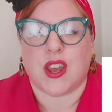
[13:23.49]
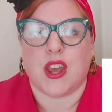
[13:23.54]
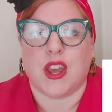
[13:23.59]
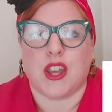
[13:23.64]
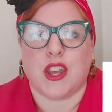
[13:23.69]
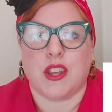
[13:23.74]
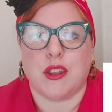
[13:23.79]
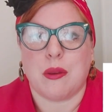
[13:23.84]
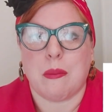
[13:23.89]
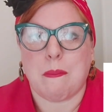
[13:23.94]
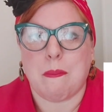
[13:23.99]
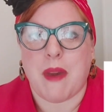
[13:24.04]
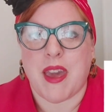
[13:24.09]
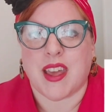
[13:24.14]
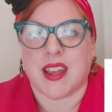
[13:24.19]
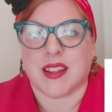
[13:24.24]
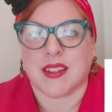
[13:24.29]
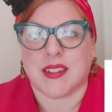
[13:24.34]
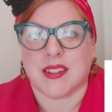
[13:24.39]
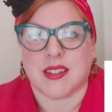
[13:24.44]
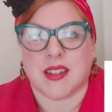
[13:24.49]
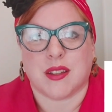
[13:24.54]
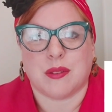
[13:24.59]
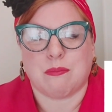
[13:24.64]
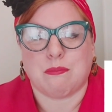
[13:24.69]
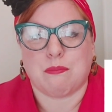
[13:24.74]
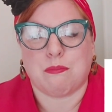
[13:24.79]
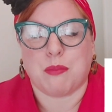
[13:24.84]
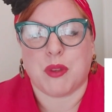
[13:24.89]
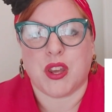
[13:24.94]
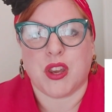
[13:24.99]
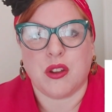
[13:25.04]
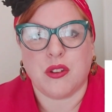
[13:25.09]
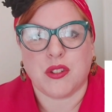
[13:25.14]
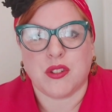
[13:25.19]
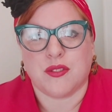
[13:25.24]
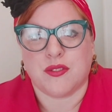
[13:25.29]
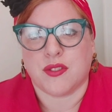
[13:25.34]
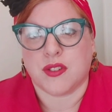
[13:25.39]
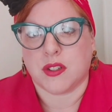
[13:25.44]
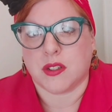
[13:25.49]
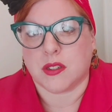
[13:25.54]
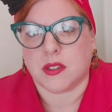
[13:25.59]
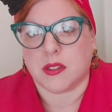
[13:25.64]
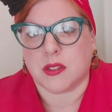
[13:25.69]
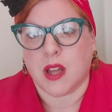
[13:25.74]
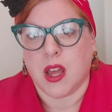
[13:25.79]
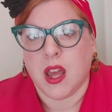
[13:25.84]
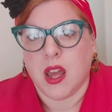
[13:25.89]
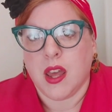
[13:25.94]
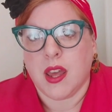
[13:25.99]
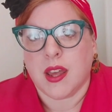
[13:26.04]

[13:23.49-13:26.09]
who makes beautiful